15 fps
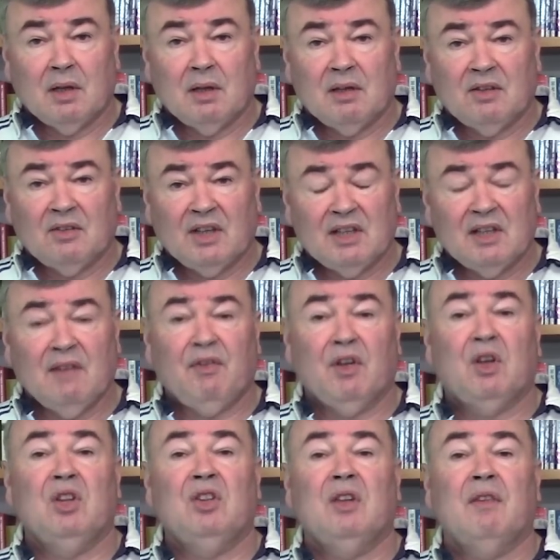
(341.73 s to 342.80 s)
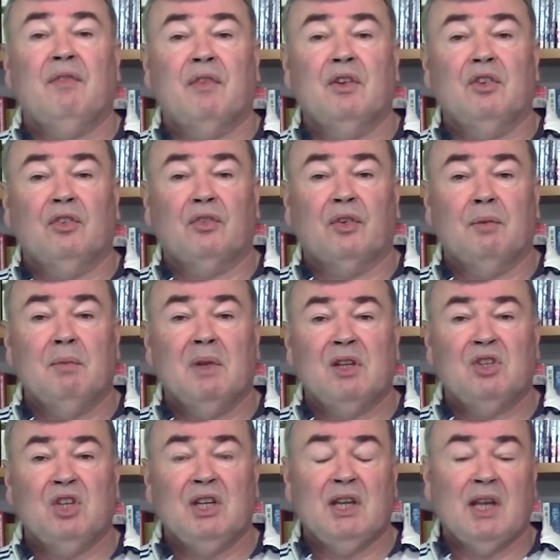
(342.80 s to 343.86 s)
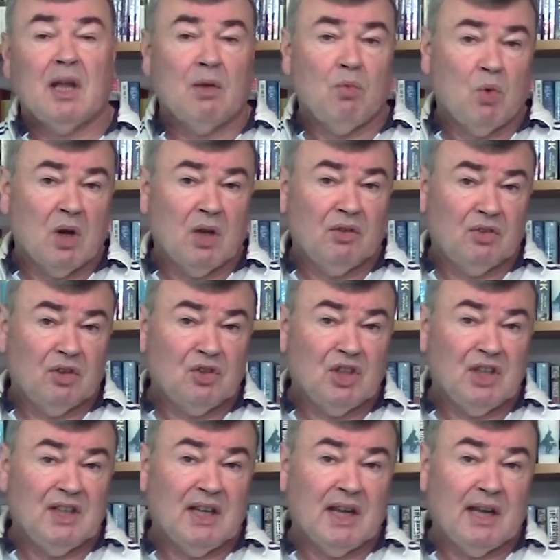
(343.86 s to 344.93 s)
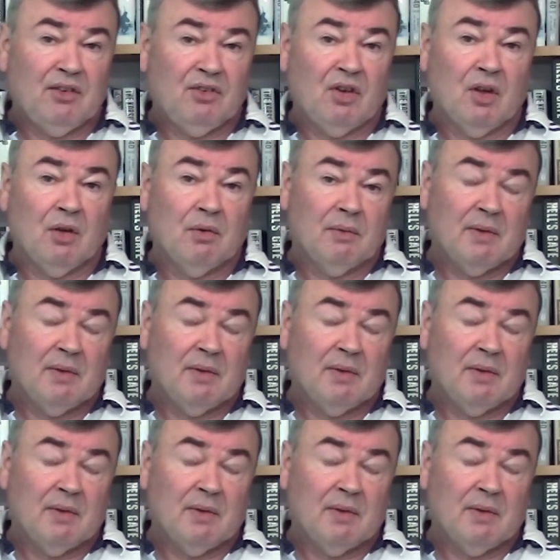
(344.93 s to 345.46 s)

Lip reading: significant difference from GDA 1 to GDA 2.